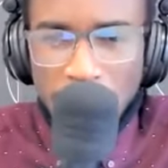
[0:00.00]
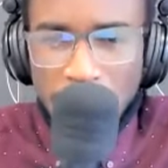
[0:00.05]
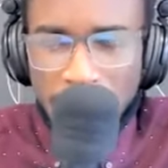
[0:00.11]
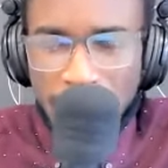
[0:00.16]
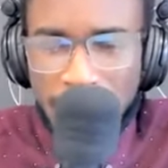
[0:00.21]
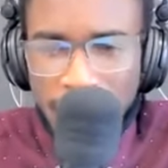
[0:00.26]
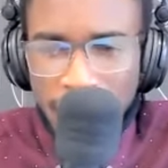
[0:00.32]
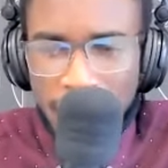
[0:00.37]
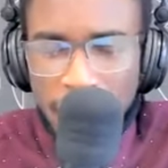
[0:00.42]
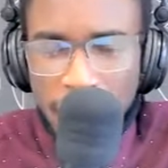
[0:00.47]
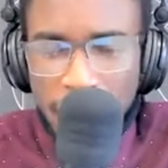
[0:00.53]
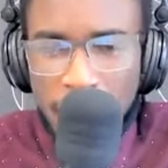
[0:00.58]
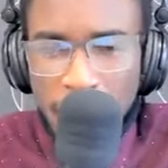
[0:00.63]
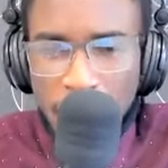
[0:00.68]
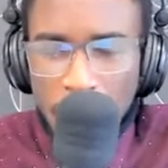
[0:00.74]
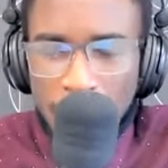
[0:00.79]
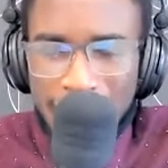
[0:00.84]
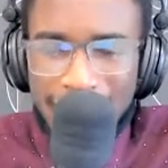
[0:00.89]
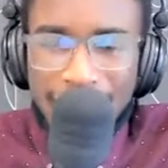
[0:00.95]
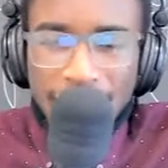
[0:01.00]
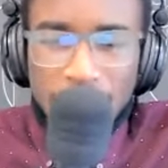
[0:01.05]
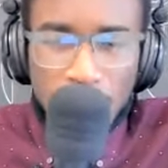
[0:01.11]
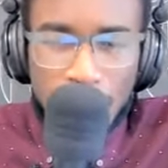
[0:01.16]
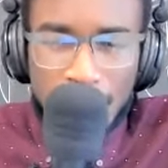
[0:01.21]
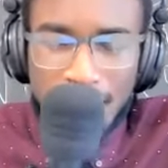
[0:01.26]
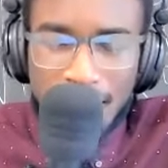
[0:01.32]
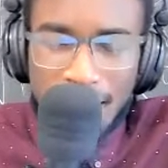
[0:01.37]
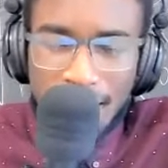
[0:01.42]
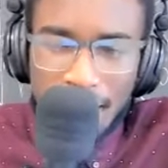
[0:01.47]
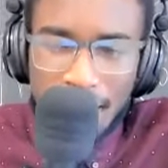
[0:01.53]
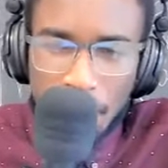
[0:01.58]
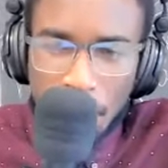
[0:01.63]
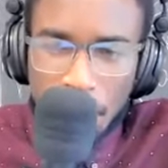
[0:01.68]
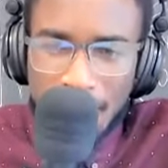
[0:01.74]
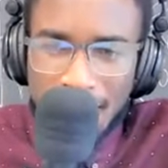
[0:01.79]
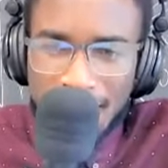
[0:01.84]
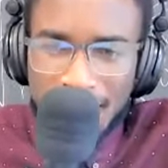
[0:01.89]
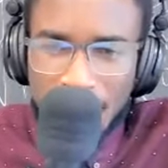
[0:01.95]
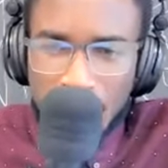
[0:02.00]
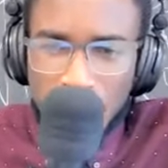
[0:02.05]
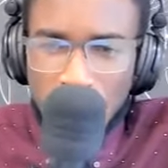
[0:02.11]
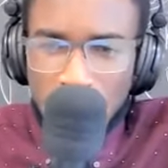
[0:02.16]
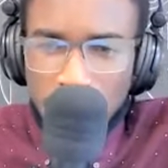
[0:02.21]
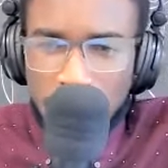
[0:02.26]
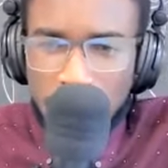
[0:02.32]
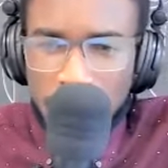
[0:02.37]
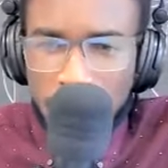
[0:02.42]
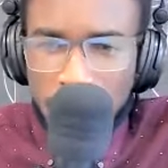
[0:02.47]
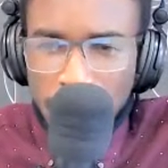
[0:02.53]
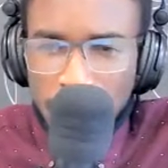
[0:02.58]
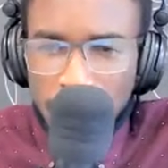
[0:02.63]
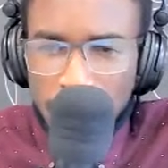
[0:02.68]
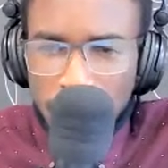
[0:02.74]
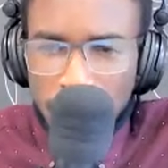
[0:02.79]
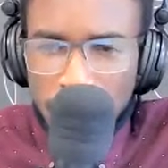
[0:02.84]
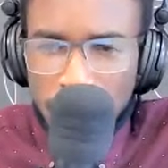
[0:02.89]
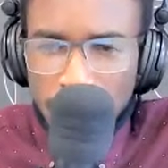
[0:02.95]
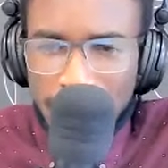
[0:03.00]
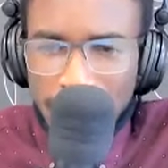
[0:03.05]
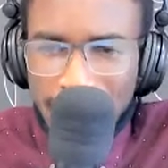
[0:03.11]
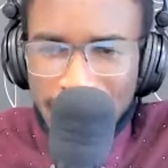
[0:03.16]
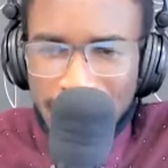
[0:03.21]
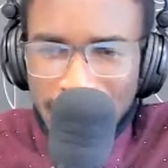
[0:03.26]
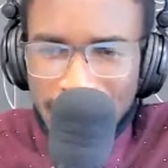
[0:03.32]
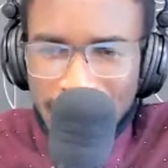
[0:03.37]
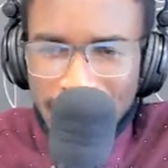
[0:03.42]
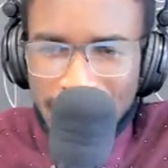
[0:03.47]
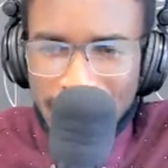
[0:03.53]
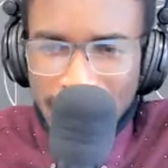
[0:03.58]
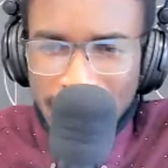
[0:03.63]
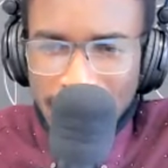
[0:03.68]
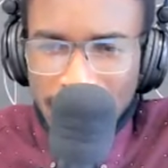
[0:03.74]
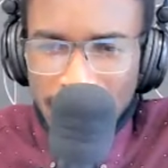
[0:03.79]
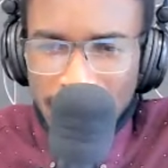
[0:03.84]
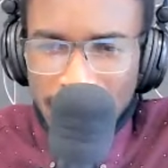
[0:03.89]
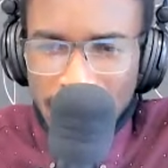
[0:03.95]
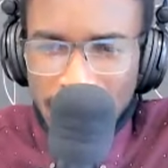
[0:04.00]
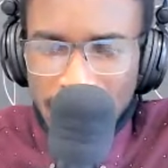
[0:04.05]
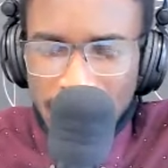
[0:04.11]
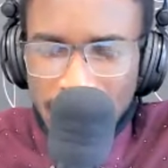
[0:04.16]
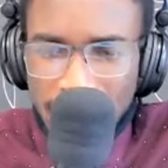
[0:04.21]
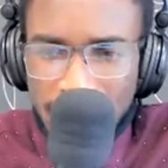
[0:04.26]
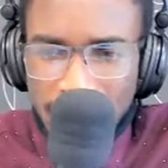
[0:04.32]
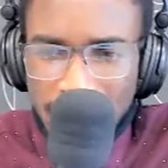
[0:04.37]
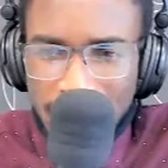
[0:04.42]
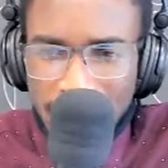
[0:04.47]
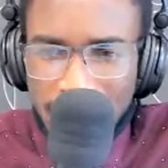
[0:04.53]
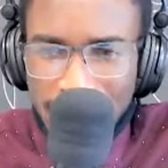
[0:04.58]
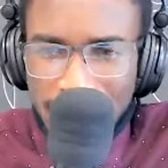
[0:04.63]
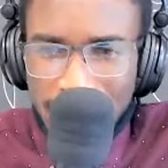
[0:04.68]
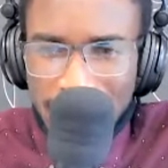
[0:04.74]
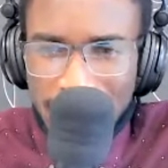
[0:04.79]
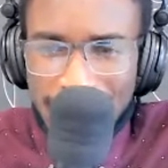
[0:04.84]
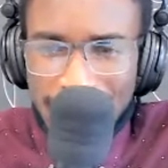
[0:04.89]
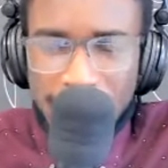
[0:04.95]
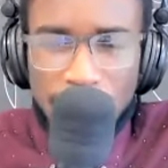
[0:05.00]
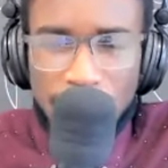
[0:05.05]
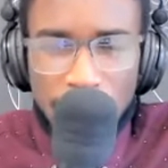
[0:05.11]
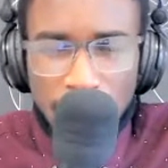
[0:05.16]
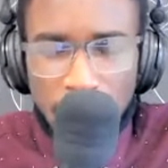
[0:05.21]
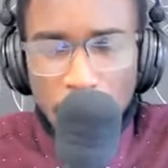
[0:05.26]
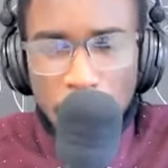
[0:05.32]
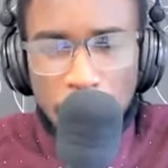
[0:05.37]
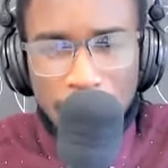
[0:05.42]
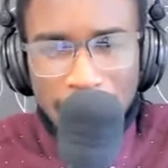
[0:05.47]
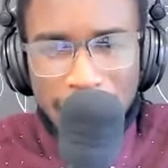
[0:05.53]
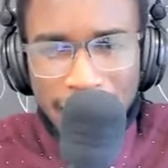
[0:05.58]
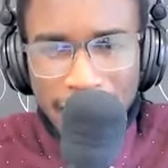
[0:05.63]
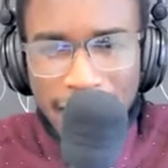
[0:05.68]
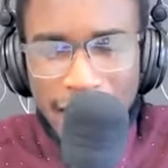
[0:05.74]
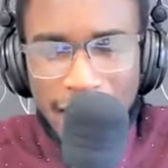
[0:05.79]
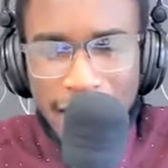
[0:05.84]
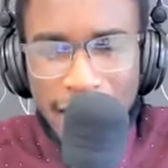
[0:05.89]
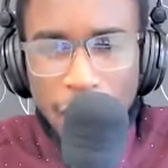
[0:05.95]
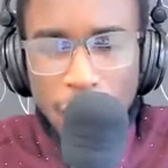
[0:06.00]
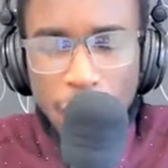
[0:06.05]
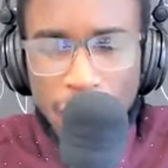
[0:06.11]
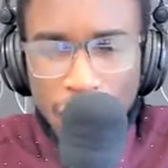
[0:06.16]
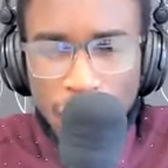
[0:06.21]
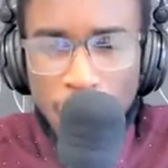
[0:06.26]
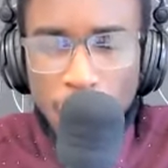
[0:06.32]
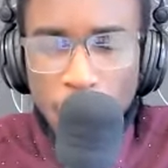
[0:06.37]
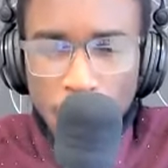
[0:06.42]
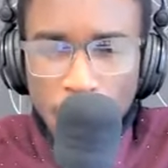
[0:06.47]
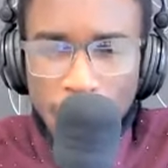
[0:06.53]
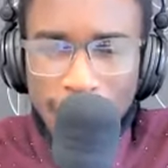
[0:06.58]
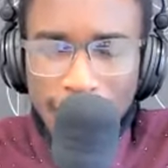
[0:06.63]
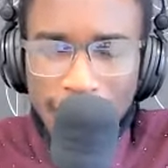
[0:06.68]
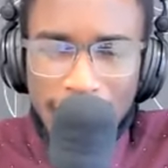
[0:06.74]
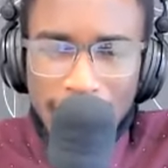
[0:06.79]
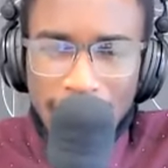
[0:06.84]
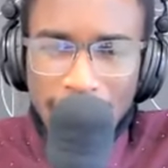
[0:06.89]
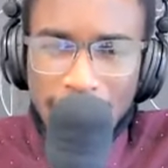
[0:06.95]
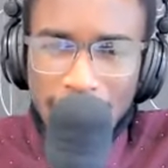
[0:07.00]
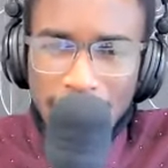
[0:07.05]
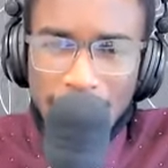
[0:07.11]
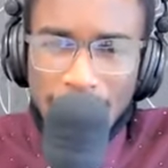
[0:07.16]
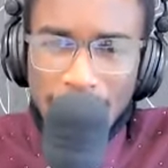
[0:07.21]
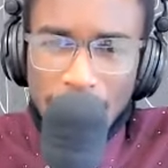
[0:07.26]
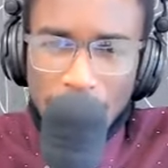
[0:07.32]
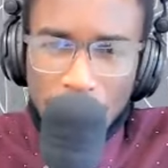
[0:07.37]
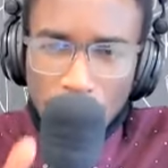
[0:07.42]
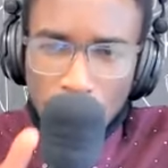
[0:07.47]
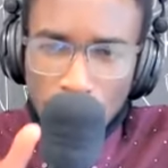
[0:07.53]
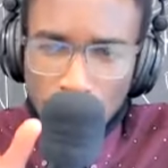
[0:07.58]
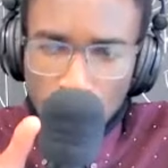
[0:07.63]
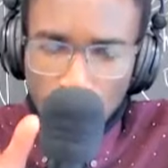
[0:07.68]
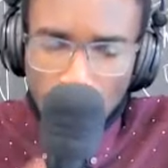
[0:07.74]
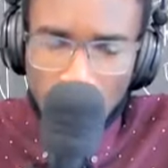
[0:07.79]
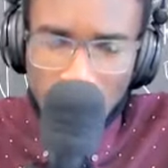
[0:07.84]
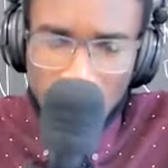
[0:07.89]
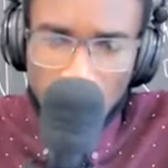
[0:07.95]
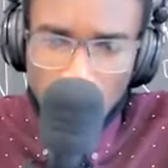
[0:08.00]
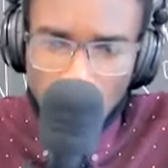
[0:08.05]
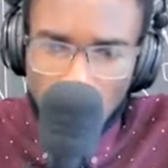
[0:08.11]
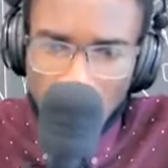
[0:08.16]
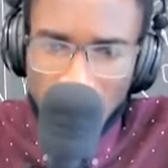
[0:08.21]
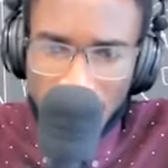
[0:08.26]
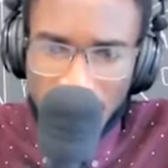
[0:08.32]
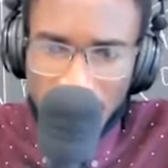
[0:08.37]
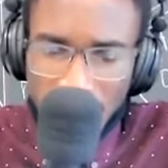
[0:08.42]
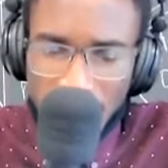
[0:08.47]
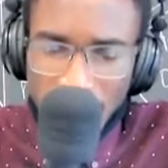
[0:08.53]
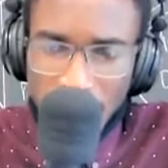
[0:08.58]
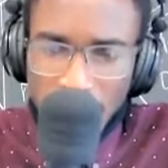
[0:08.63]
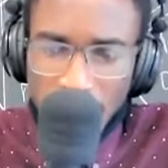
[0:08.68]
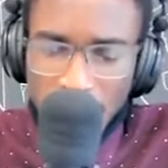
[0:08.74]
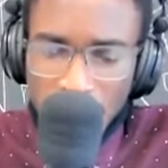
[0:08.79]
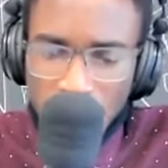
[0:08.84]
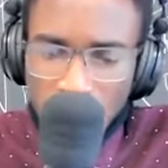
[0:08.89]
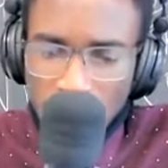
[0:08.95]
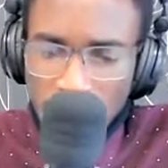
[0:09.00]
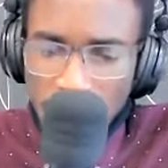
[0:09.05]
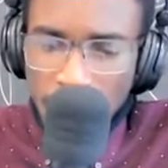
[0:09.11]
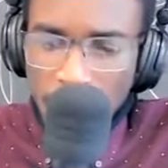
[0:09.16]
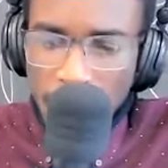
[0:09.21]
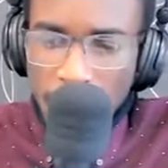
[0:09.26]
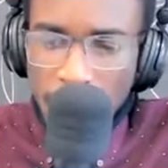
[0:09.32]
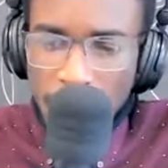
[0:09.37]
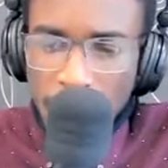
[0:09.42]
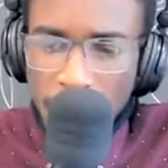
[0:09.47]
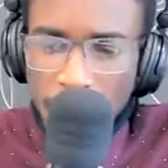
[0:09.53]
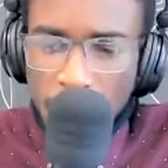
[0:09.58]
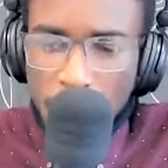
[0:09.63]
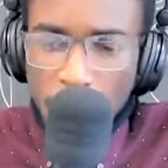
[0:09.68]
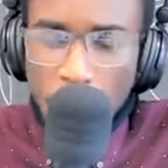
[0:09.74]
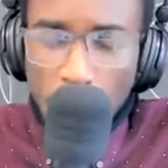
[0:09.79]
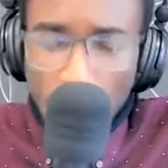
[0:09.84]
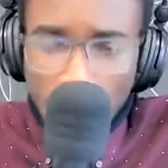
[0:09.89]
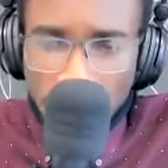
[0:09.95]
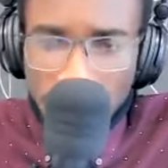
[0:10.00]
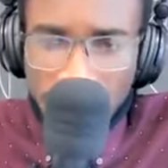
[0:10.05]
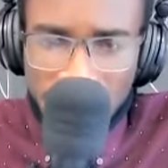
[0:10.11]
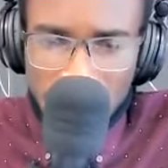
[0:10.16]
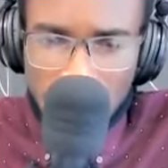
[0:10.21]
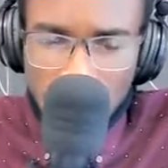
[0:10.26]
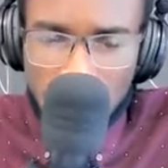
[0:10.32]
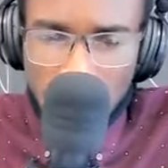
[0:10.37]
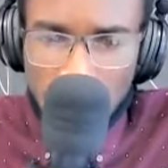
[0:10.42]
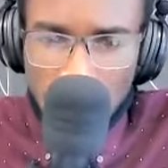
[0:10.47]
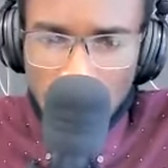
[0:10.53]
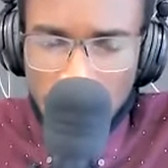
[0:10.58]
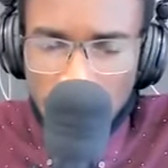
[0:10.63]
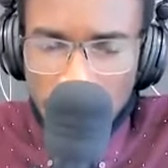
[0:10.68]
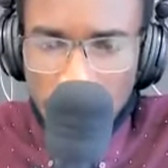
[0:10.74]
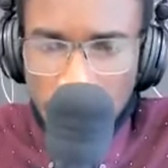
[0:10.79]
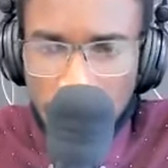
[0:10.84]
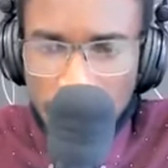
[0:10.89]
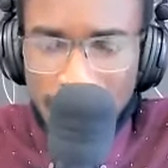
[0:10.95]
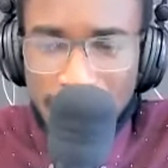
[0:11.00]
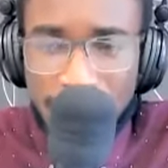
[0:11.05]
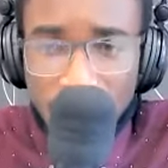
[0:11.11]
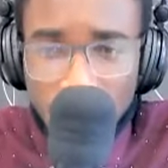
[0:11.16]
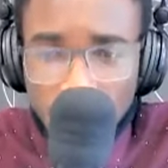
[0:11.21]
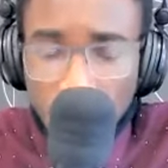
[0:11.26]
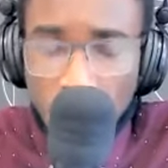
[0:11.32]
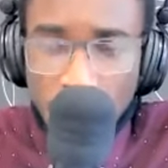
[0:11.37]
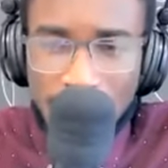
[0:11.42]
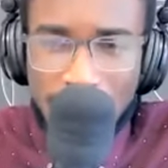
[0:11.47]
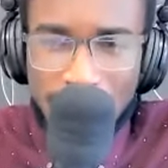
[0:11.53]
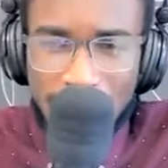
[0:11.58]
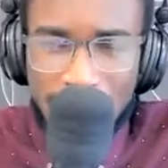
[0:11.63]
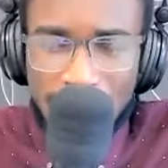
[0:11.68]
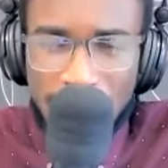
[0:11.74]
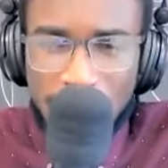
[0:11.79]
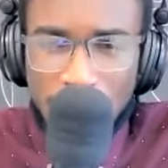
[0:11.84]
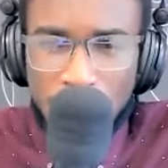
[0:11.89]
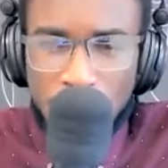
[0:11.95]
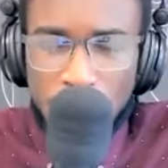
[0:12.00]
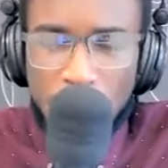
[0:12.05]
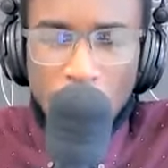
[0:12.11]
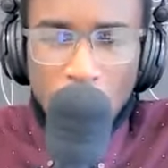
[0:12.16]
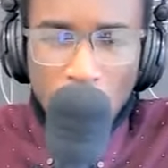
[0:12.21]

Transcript: faction, it has been interpreted by many people as a development that actually showed that the body polity of Zimbabwe is not ready to